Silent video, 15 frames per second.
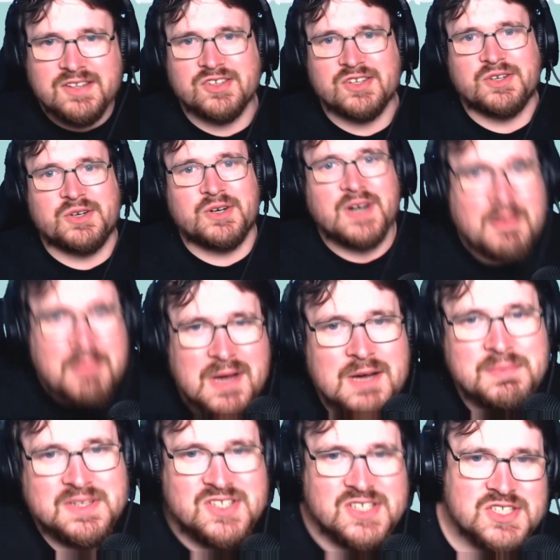
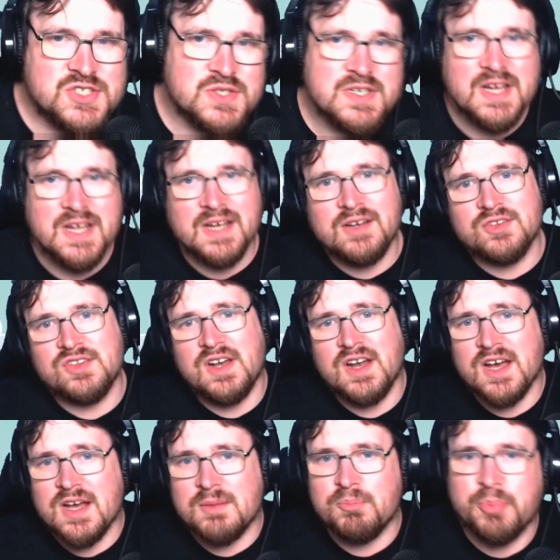Ribombee Teacher now, and
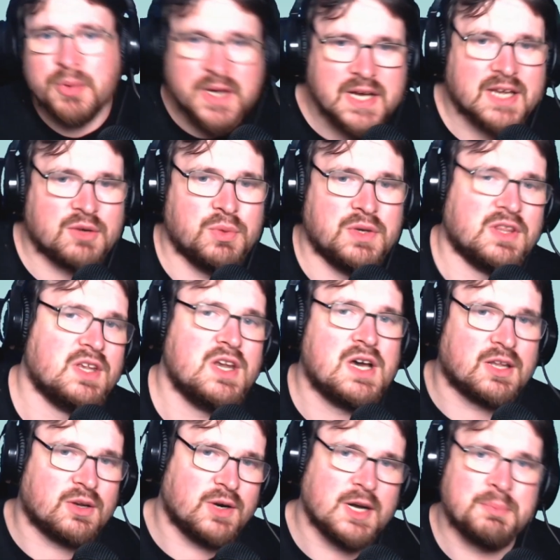I'm back with
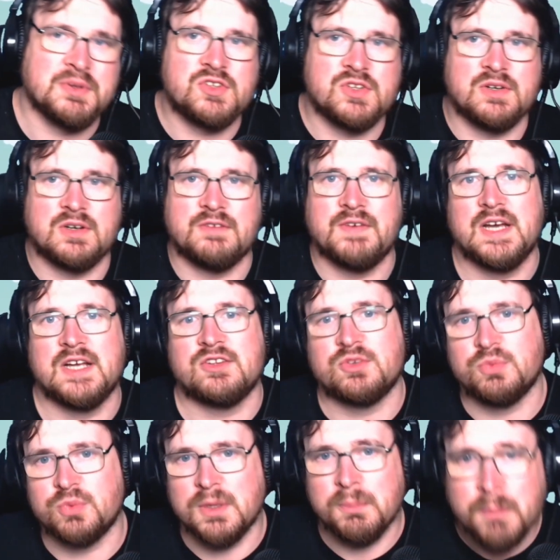another episode of Ask
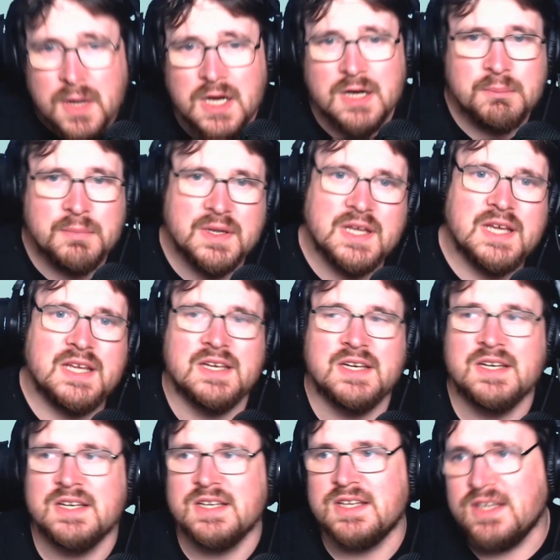Ribombee.
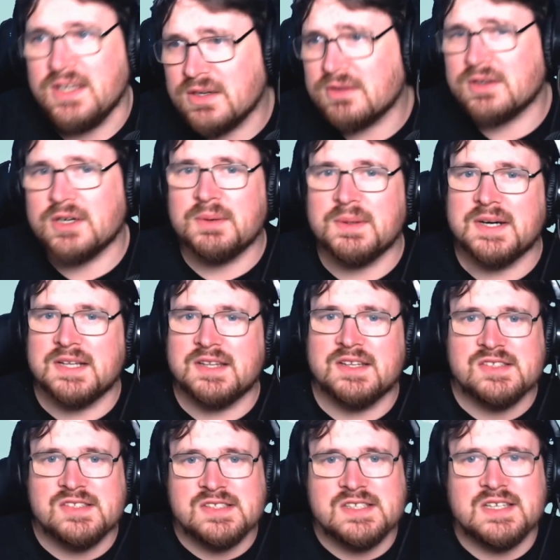You know what
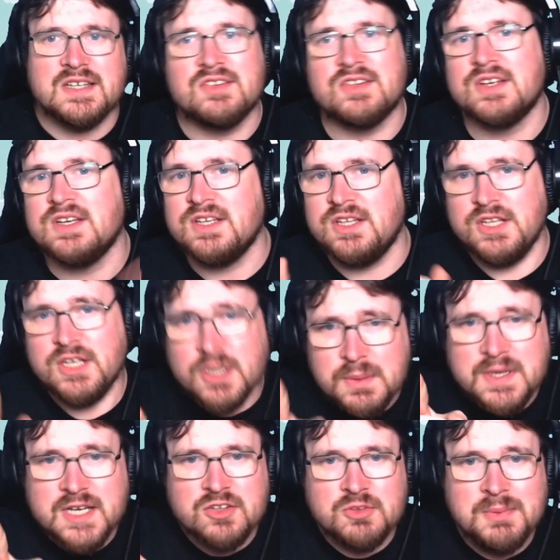this is. You
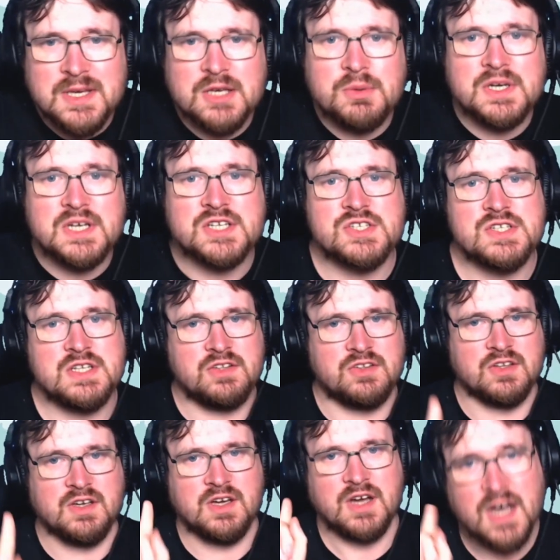ask me questions,
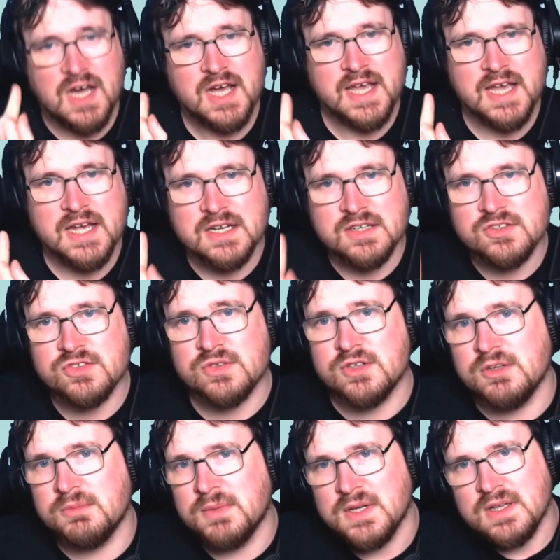I answer
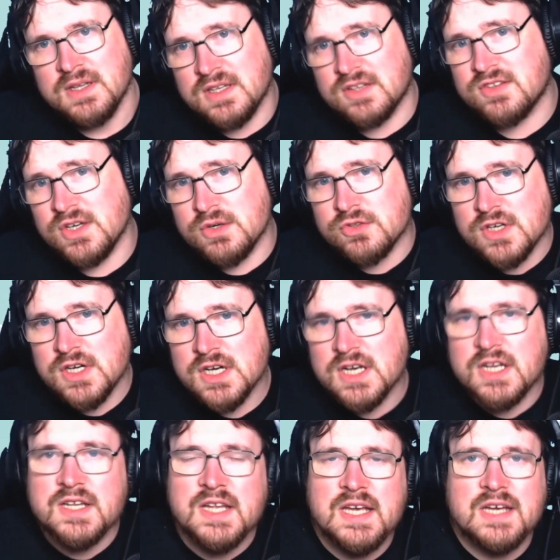them. This goes on
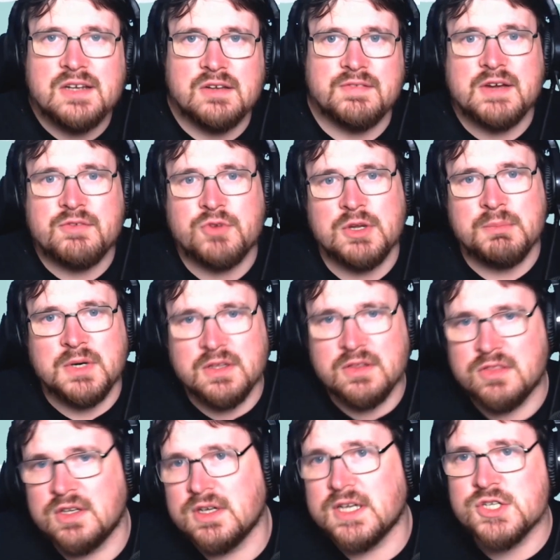at the end of every
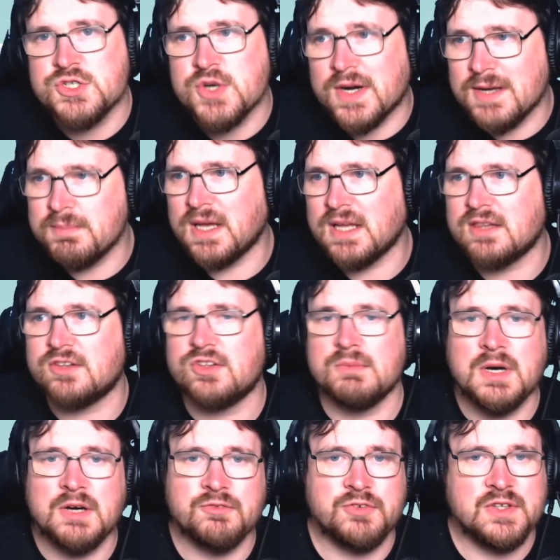month. I'm going to try and make this a
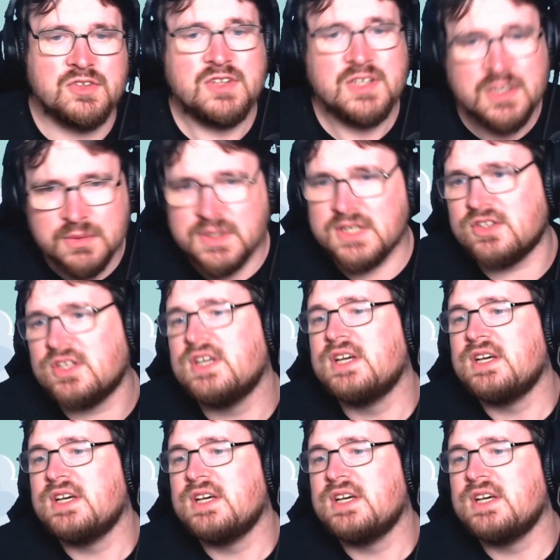monthly series.